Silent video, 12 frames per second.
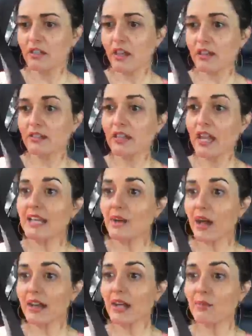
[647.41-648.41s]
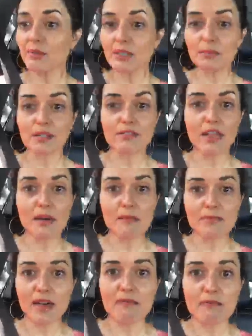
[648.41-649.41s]
Yes, and I really believe
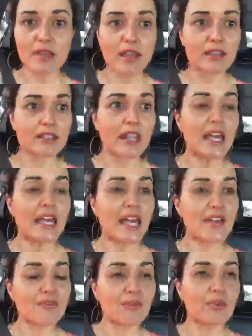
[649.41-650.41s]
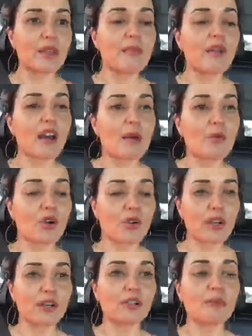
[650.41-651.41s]
that means if we become
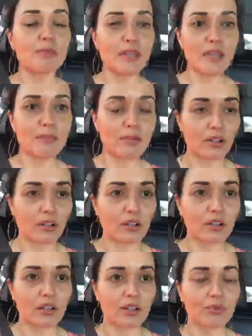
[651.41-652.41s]
critical people,